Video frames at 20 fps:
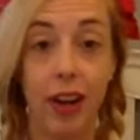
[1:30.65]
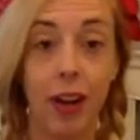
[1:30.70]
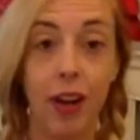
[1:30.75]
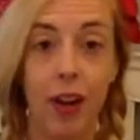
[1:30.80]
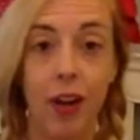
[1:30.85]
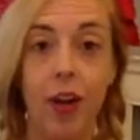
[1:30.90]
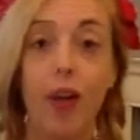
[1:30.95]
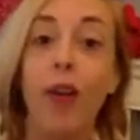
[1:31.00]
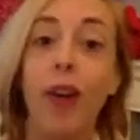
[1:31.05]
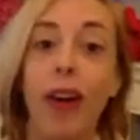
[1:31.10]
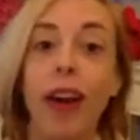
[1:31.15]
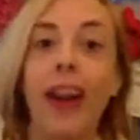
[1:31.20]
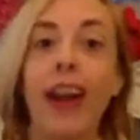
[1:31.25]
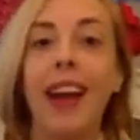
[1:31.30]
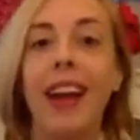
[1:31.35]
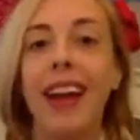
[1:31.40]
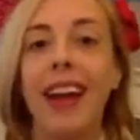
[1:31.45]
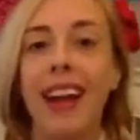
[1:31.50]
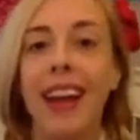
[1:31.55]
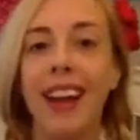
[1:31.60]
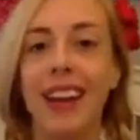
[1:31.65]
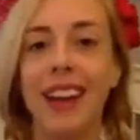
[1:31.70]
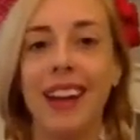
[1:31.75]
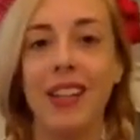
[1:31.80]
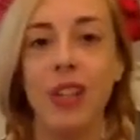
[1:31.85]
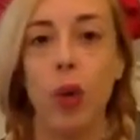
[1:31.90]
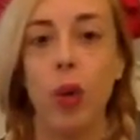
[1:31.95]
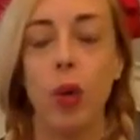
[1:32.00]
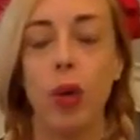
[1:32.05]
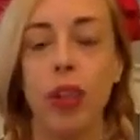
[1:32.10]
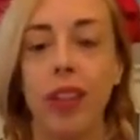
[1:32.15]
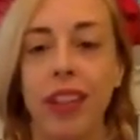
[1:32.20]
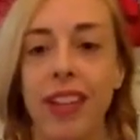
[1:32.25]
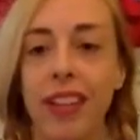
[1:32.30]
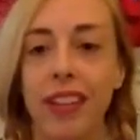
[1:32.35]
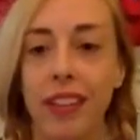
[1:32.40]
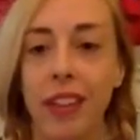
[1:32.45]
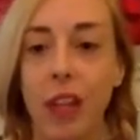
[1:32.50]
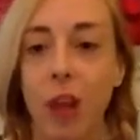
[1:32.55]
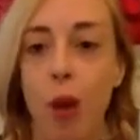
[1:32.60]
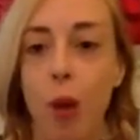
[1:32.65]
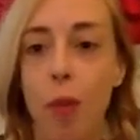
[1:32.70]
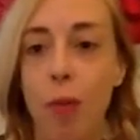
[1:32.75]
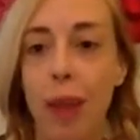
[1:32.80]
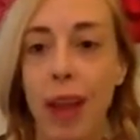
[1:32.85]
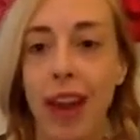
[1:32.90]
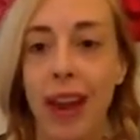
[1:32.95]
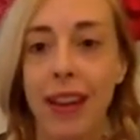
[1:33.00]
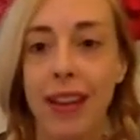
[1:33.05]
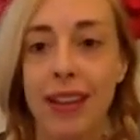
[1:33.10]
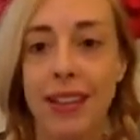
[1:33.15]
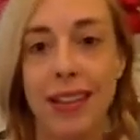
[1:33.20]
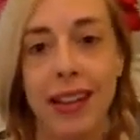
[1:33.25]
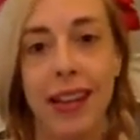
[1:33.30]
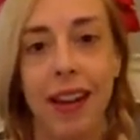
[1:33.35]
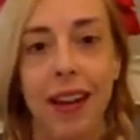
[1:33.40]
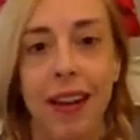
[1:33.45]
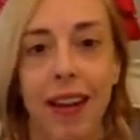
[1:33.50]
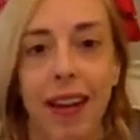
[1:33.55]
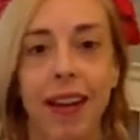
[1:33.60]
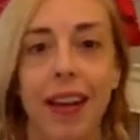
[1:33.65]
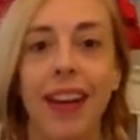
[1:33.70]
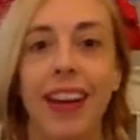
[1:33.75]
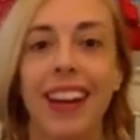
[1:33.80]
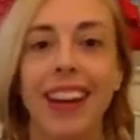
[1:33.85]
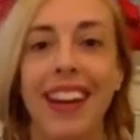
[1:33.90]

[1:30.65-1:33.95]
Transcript: Oh, hey, totally low maintenance here.